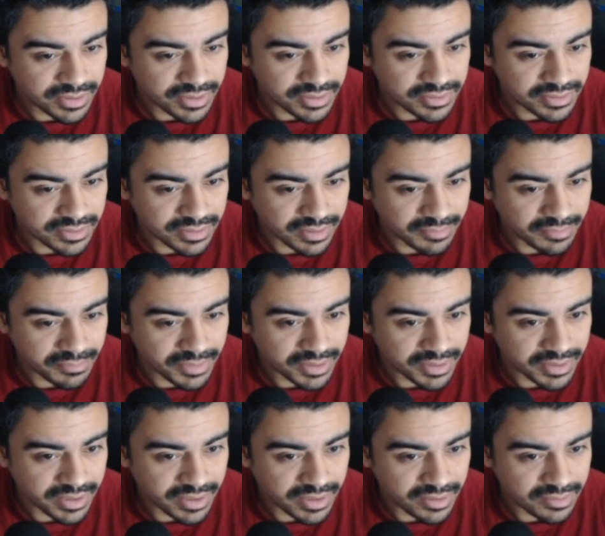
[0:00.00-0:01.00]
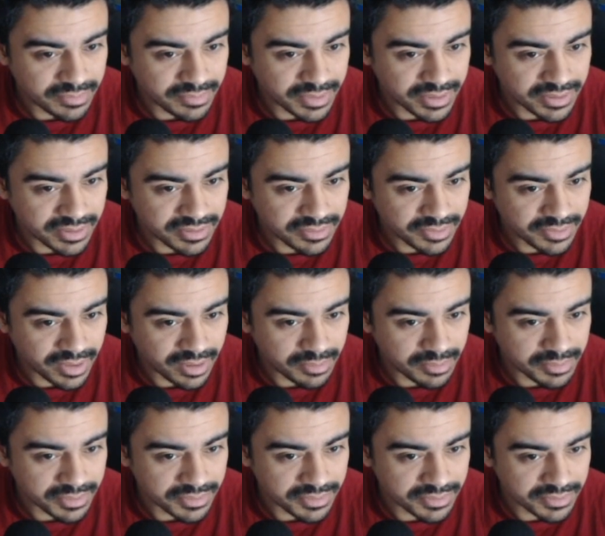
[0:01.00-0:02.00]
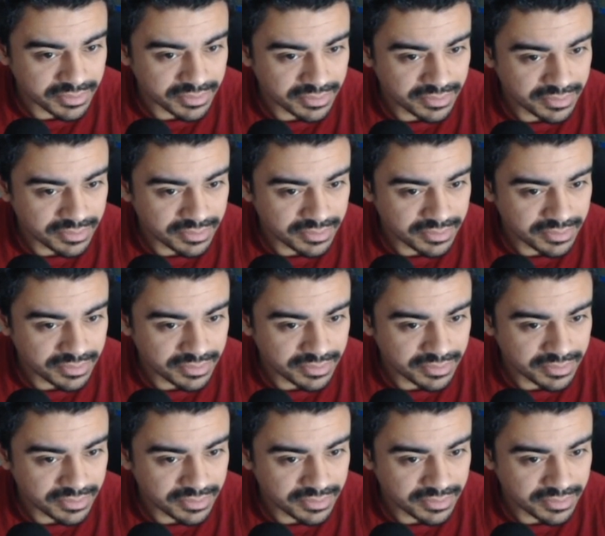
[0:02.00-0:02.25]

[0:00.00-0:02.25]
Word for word: not to like bug it out, but let's see what happens.